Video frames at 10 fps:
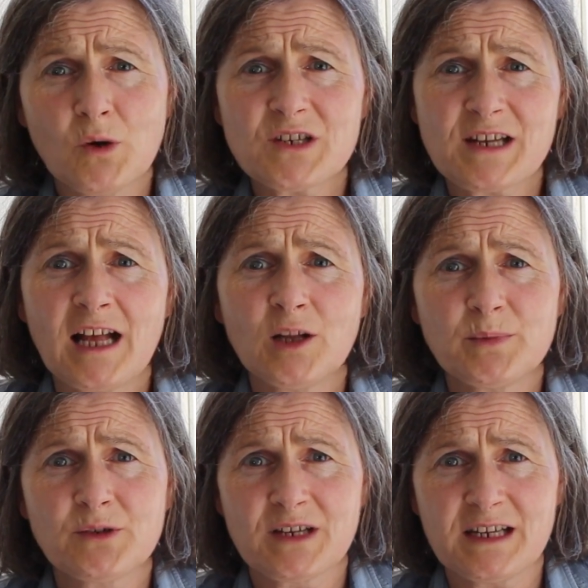you want to
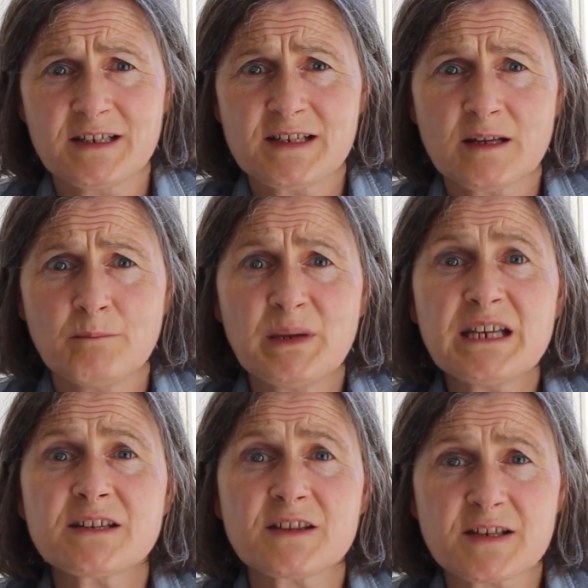help your kids
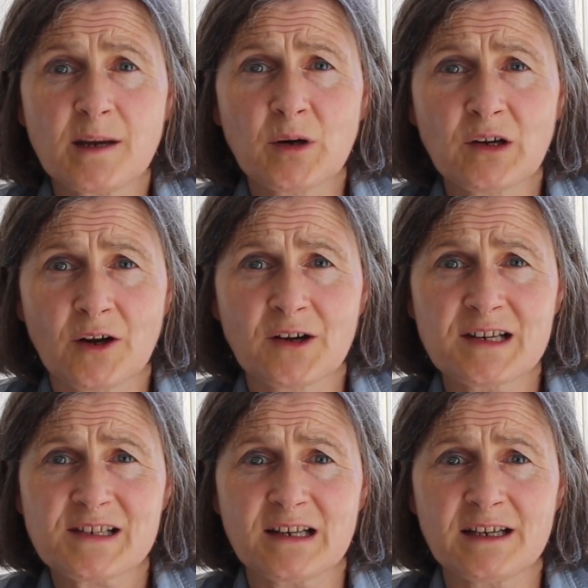beat the summer
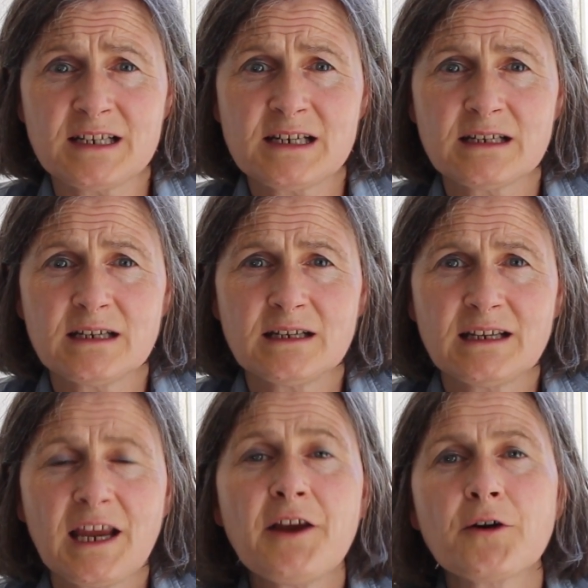learning slide,
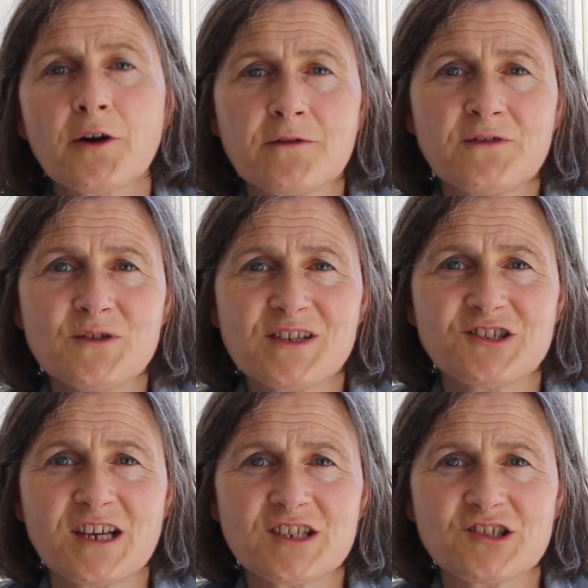here are a few
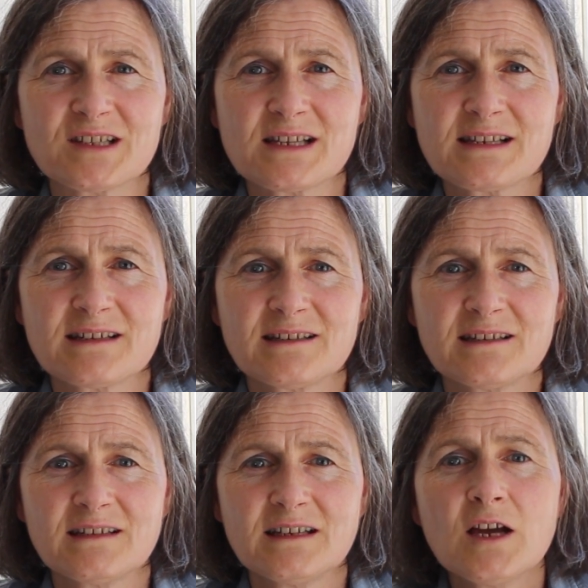suggestions.
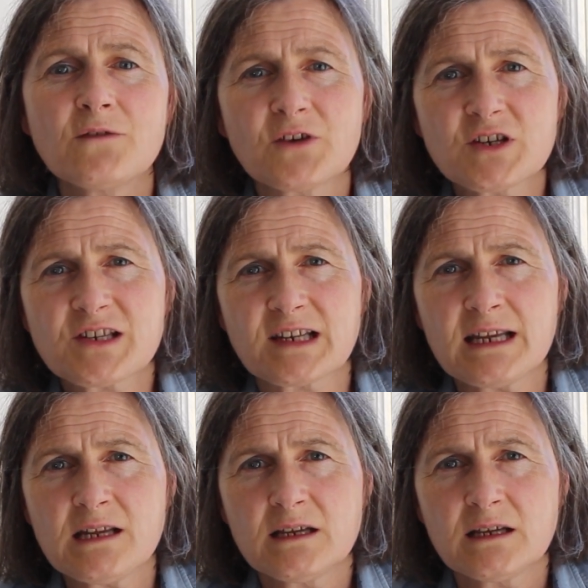
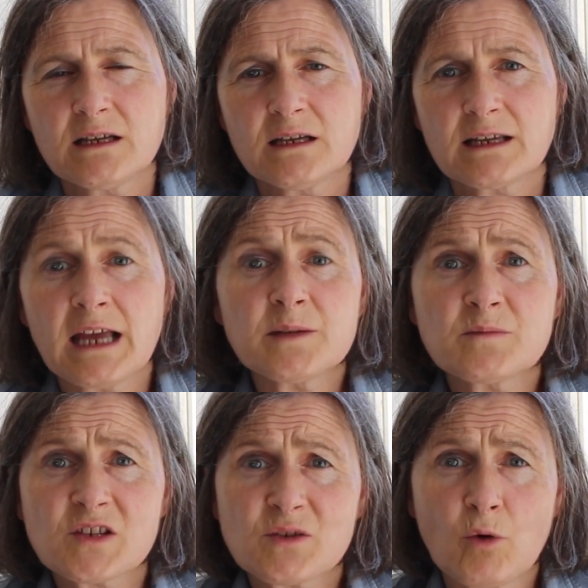Firstly, get them
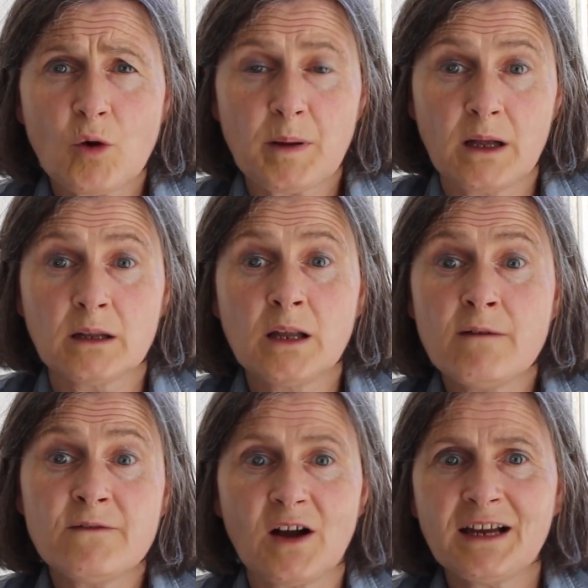to swap
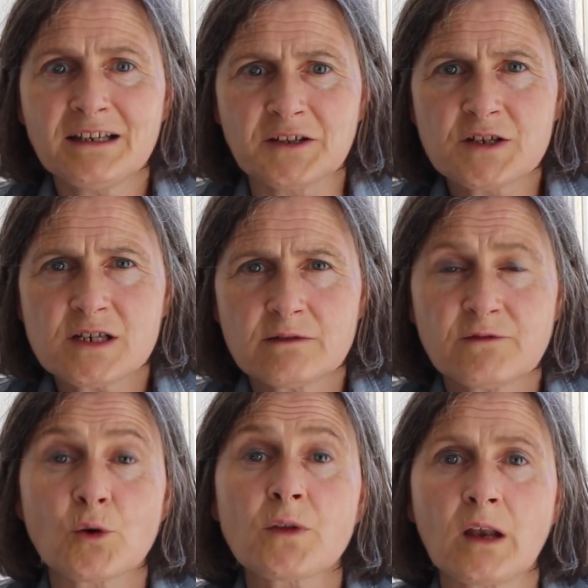Love Island
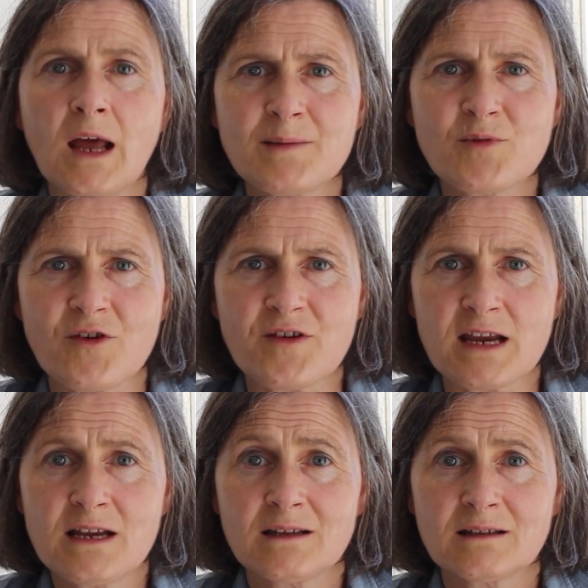for the
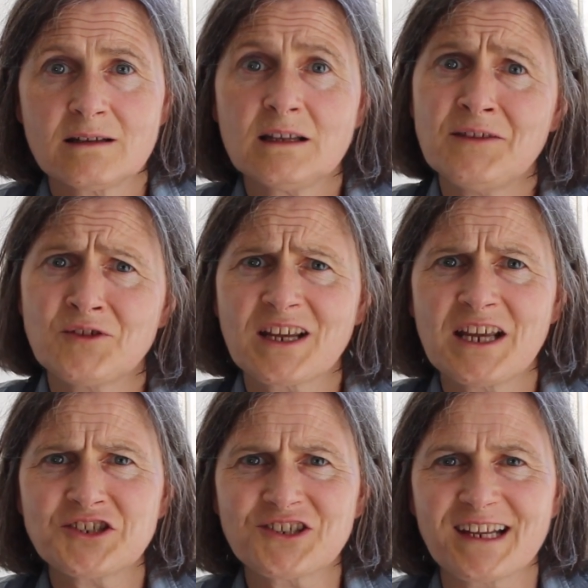library, even
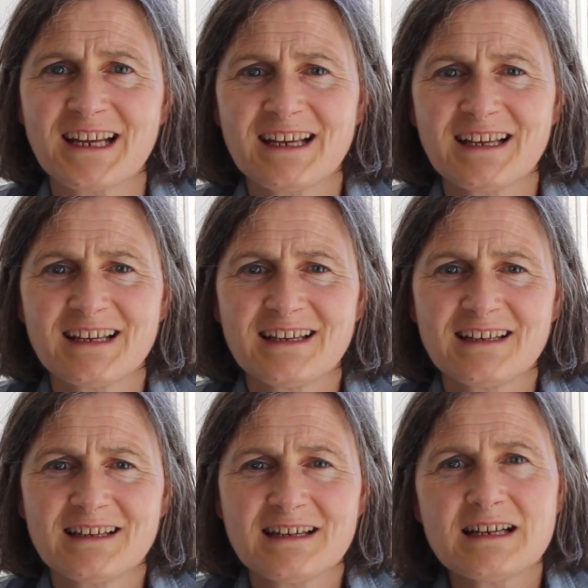occasionally.
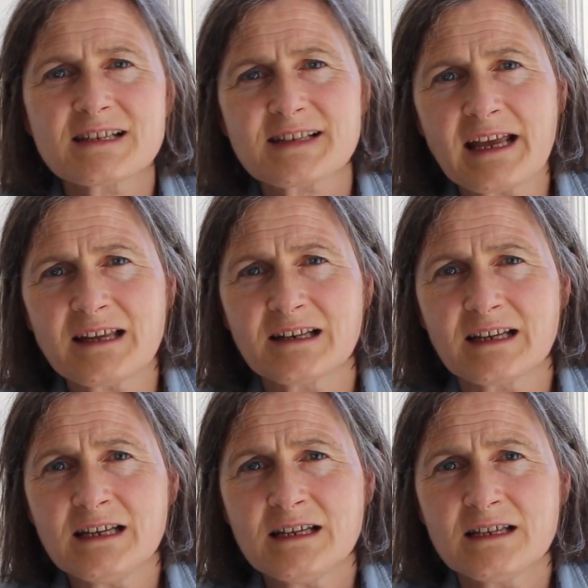
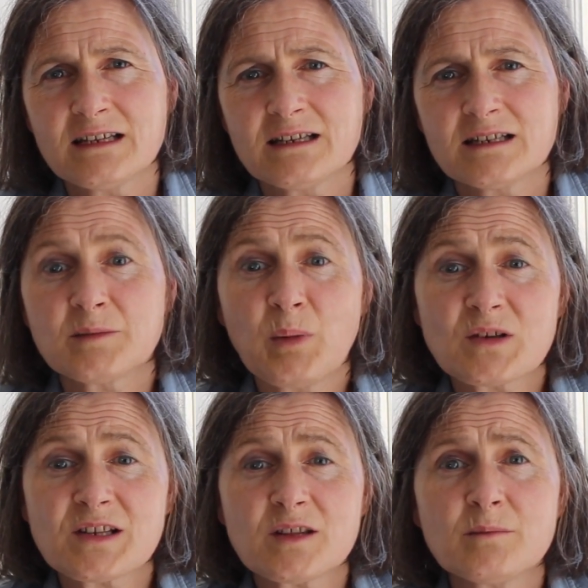Secondly,
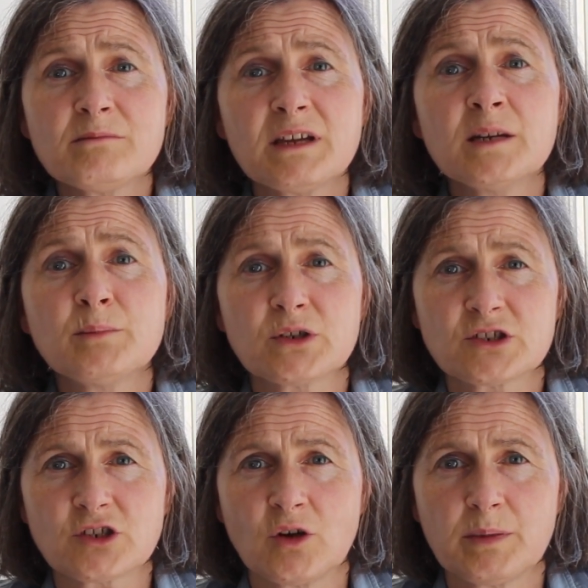deposit them in a
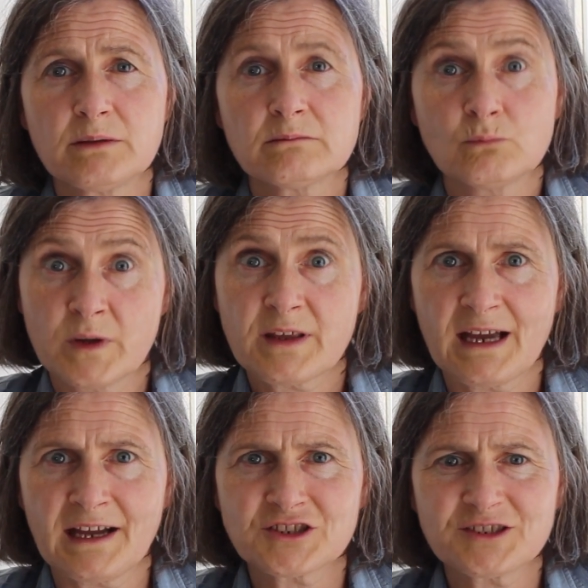bookshop with
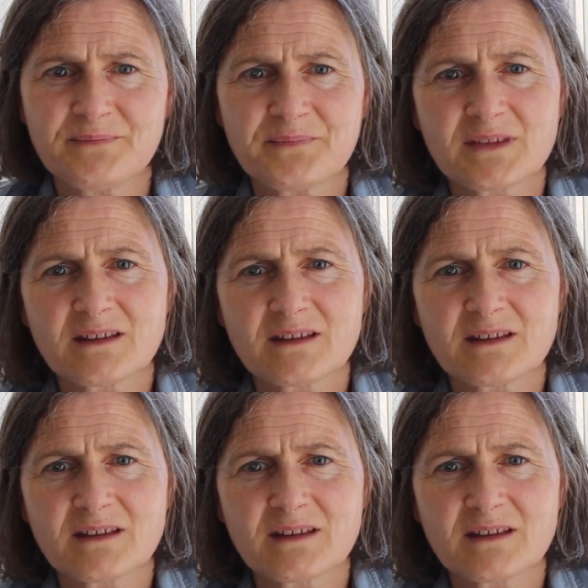cash.